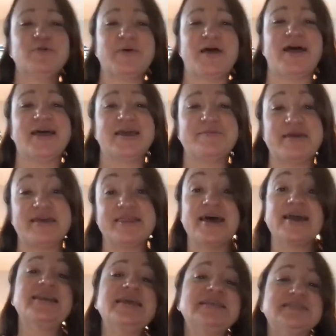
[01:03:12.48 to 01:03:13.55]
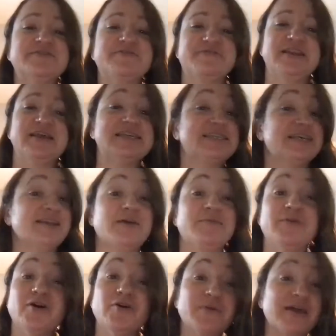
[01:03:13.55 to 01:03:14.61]
behind me that I need to mm. finish.
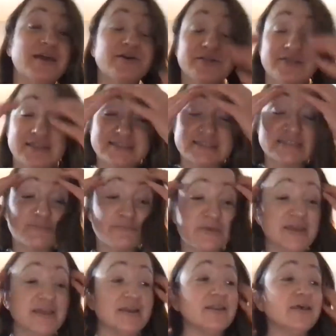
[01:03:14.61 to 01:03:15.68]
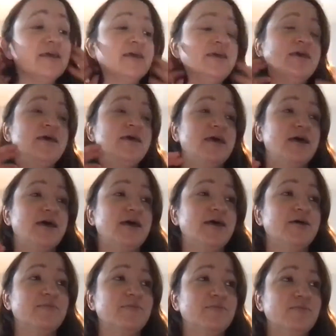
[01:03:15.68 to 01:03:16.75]
And oh my God, this has been
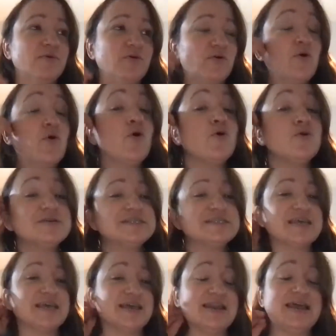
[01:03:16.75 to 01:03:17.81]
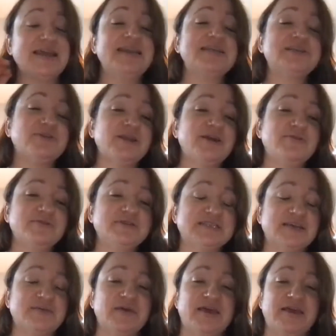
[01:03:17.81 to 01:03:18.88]
um, haunting, like literally
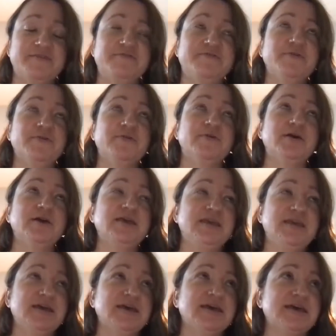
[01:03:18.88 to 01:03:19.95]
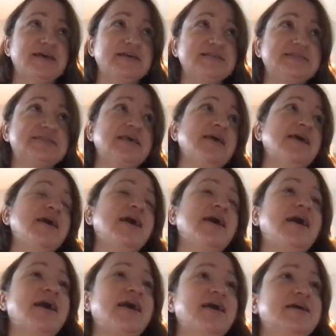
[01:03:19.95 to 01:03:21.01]
haunting me for years.
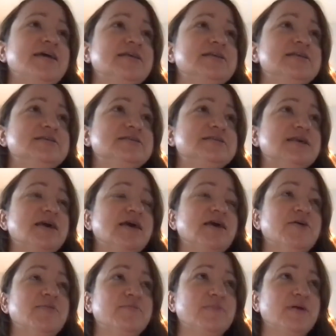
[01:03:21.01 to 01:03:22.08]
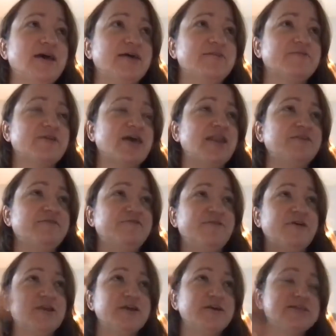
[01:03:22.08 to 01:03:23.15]
Hmm. And mm. um, I've kind of
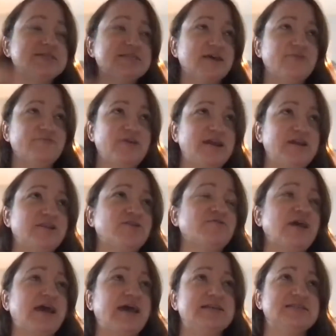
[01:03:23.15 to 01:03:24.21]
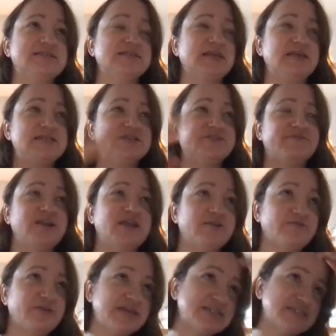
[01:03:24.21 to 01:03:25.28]
followed a red thread in different
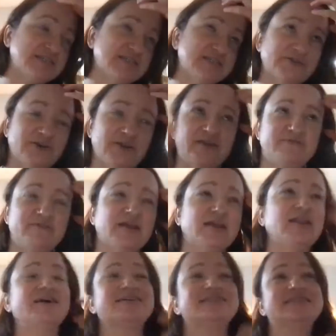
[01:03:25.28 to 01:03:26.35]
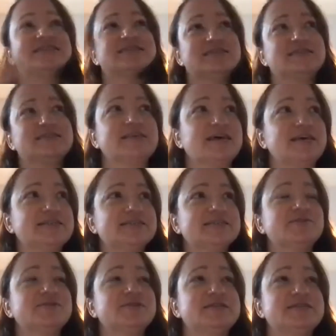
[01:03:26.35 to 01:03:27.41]
iterations through evening classes and design
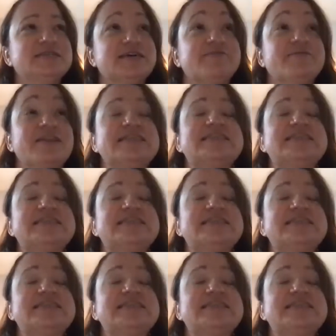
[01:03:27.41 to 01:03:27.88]
school and stuff. And I